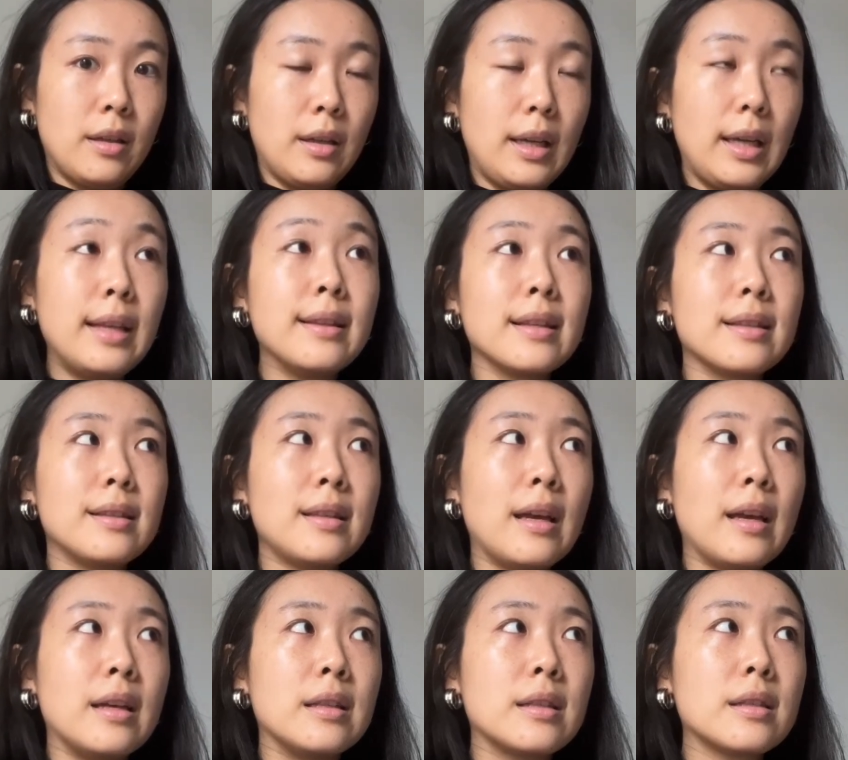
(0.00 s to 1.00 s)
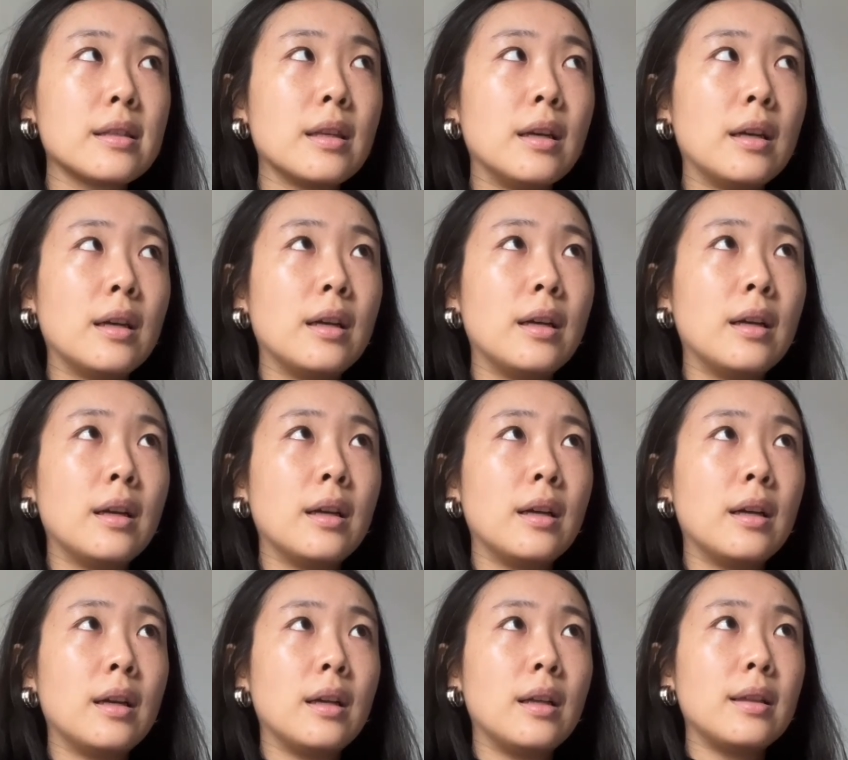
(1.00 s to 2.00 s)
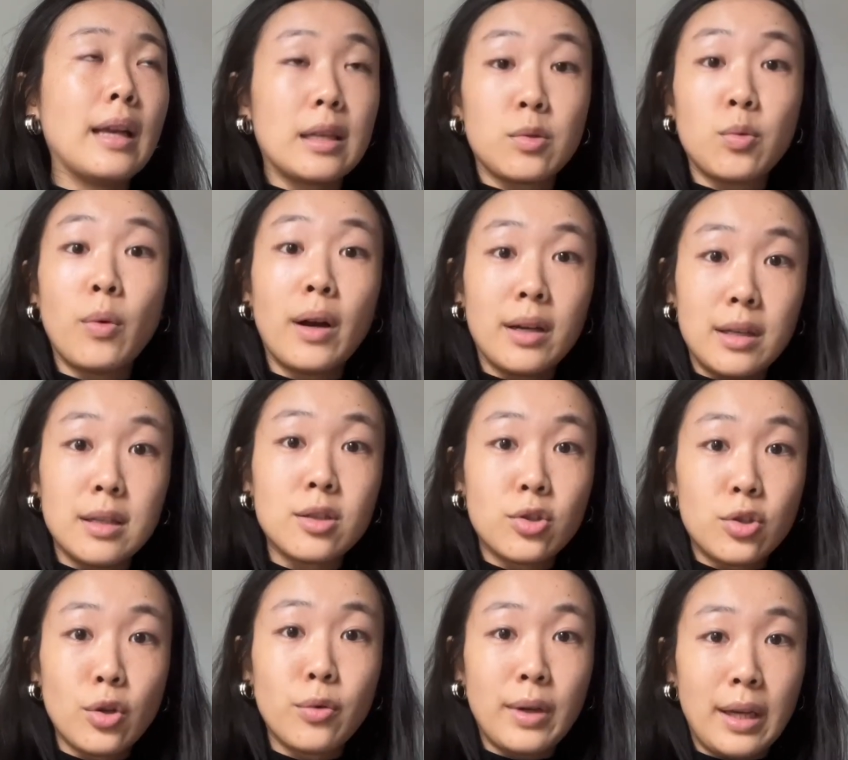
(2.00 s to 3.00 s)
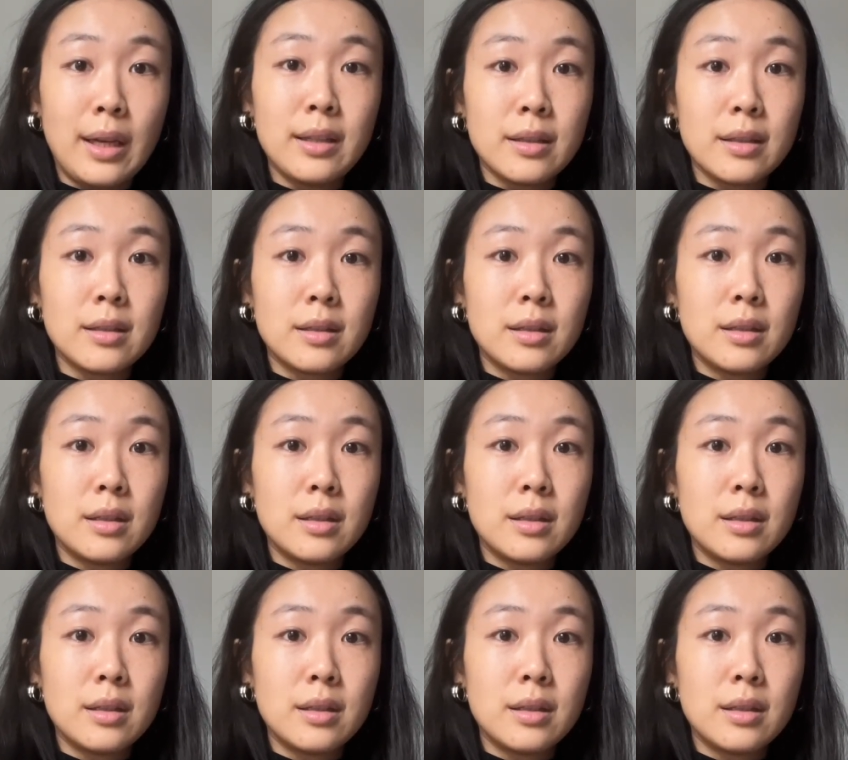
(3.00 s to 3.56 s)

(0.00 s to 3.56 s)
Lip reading: in a sense, that's why it's so hidden.